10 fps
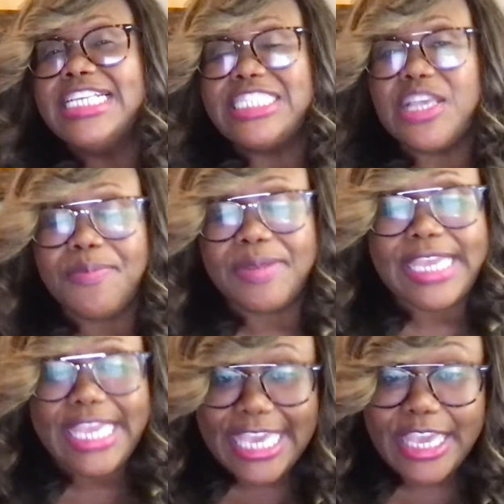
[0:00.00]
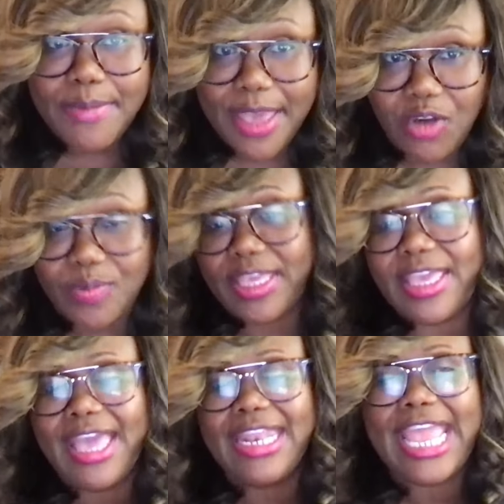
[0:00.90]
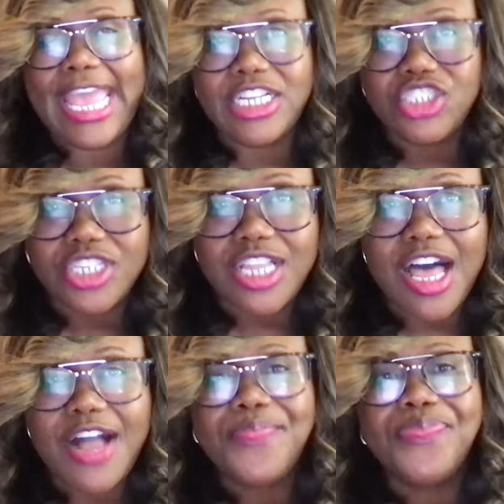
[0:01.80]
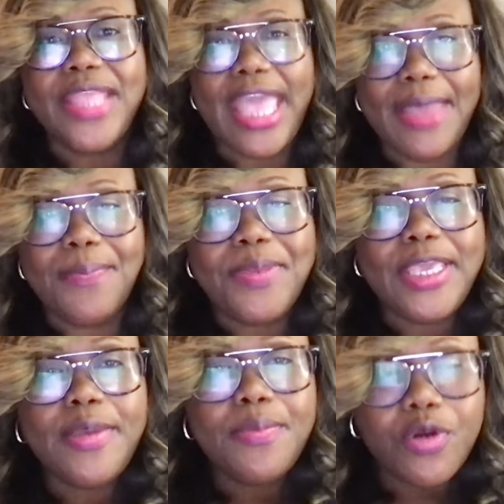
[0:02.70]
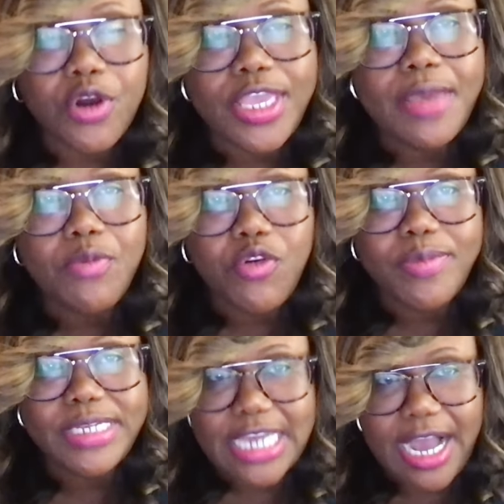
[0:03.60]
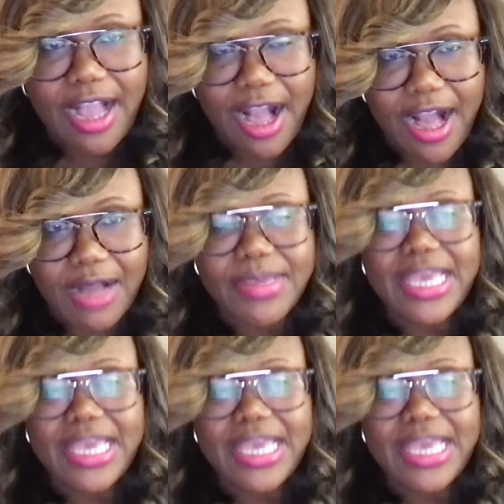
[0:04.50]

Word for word: simply email me at Angela at Be Brilliant Movement dot com.